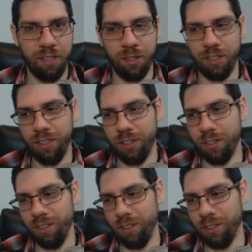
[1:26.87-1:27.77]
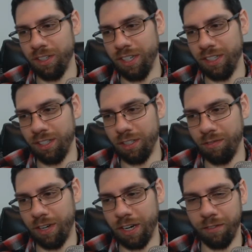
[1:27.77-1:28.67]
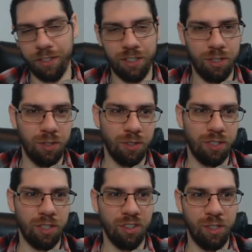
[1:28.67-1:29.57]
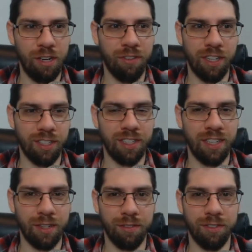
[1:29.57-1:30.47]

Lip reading: you're getting stuff out of it too, so you have an incentive.